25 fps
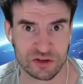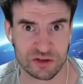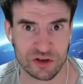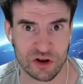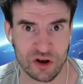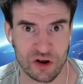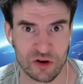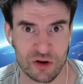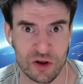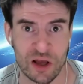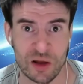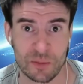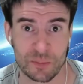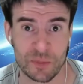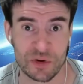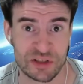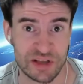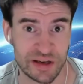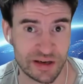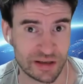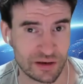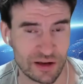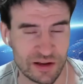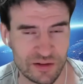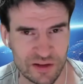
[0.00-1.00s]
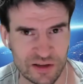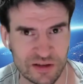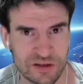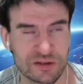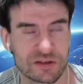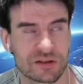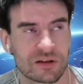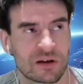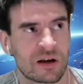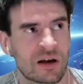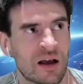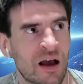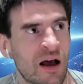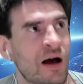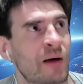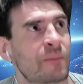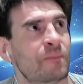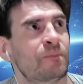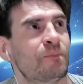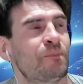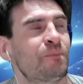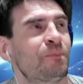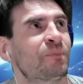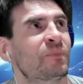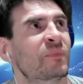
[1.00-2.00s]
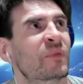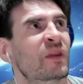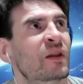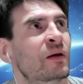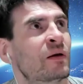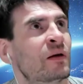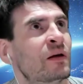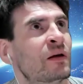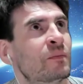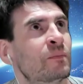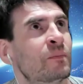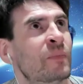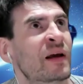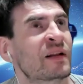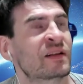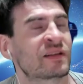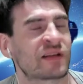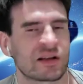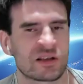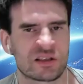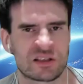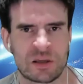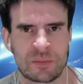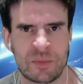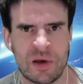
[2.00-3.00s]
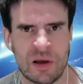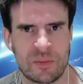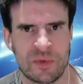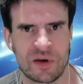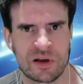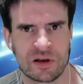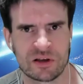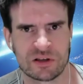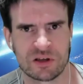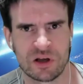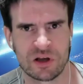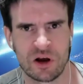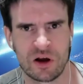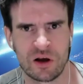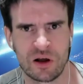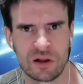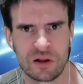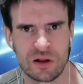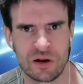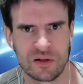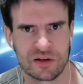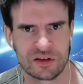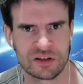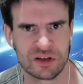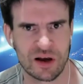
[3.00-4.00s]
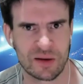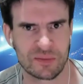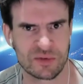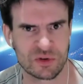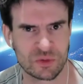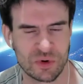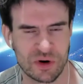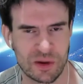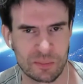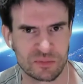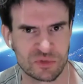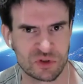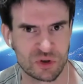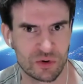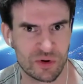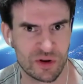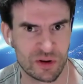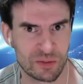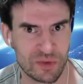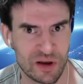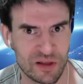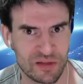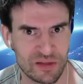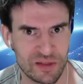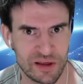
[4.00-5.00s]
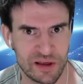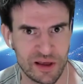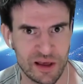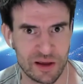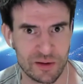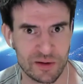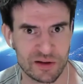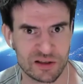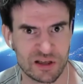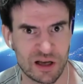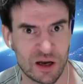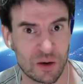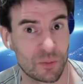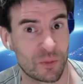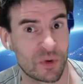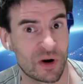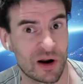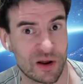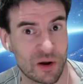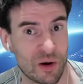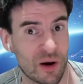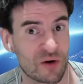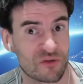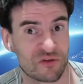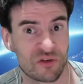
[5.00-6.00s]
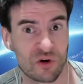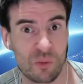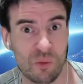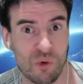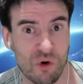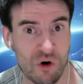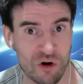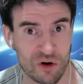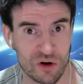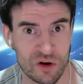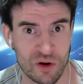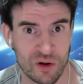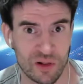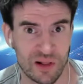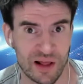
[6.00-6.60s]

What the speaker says: So particularly this made sense to me because a lot of the times when I'm doing my thinking, it's when I go out for a walk.